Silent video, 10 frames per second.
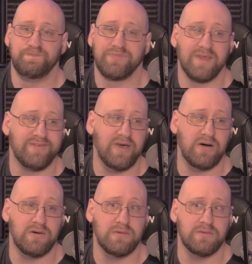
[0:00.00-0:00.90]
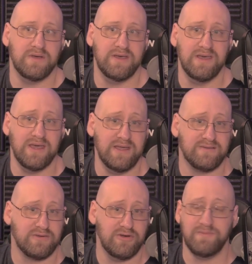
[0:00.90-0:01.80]
So it,
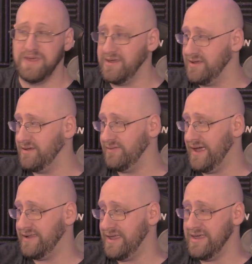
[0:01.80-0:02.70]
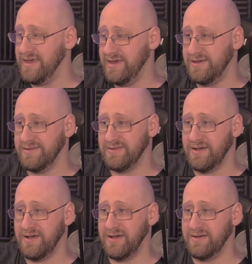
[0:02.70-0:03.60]
it could be that he is
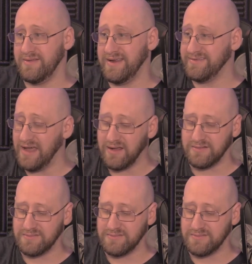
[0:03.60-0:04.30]
uh, that he's done